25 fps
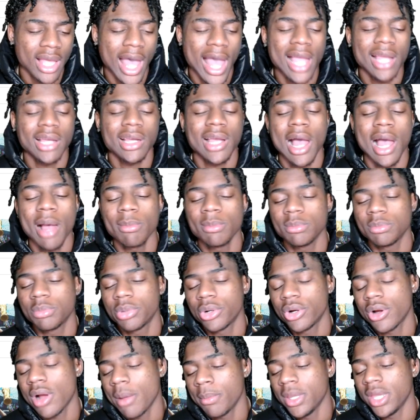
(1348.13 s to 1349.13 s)
I I'm
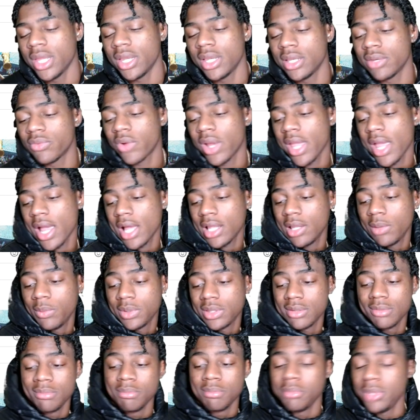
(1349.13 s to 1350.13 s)
bro, I'm hitting Ray Allen
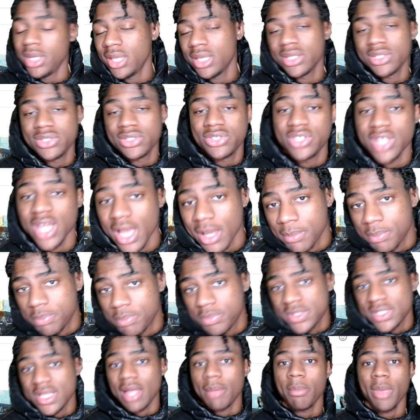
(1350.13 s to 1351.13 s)
with the meanest jab,
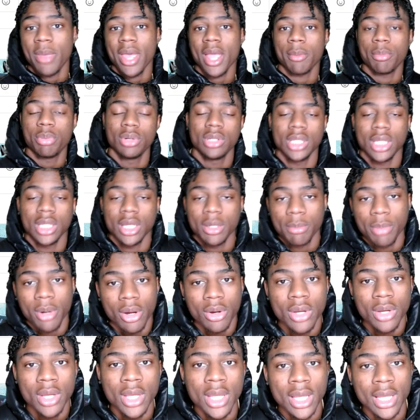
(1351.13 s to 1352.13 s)
step back, pull up,
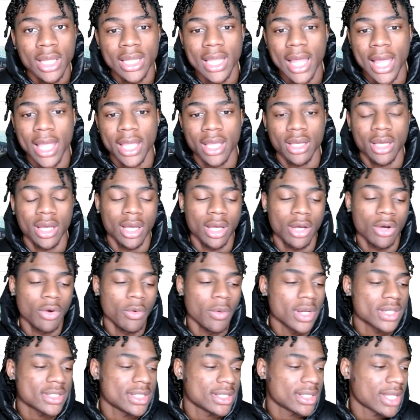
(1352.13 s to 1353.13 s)
bro. Like uh,
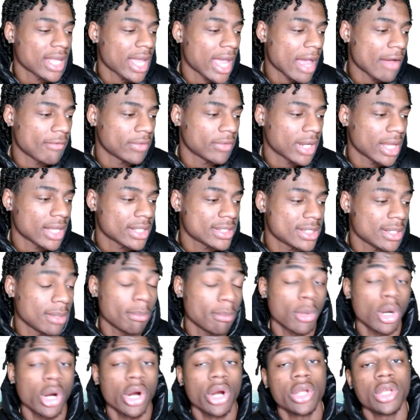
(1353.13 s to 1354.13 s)
who else did they have on that team?
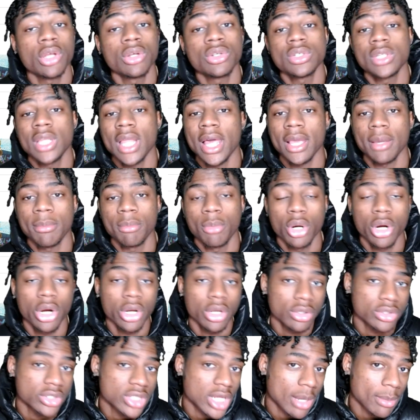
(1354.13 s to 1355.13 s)
Mario, like
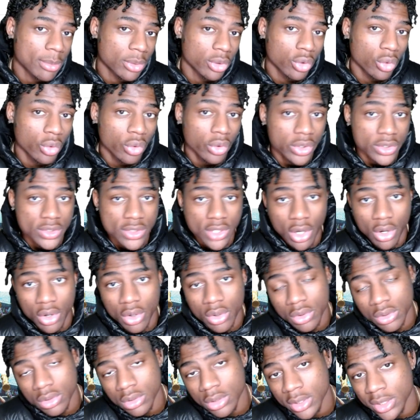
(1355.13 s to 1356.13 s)
Mario Chomp, Norris
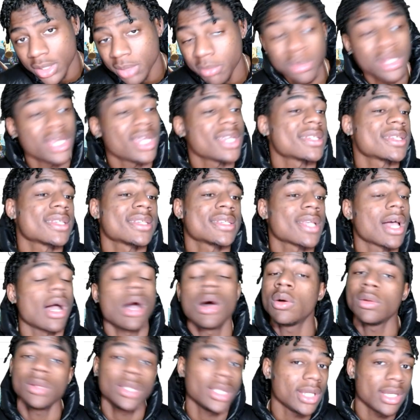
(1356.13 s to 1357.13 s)
Cole. Them niggas is
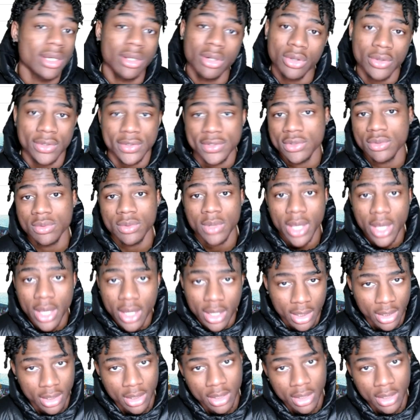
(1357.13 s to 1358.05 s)
only good on 2K.